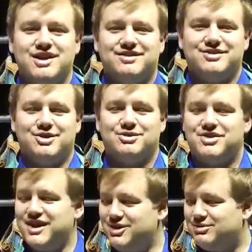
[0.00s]
Yeah. So
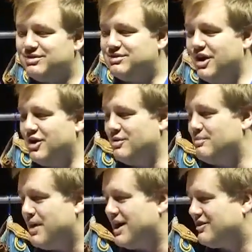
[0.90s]
thank you so
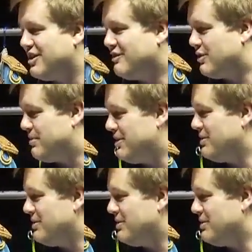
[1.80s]
much for being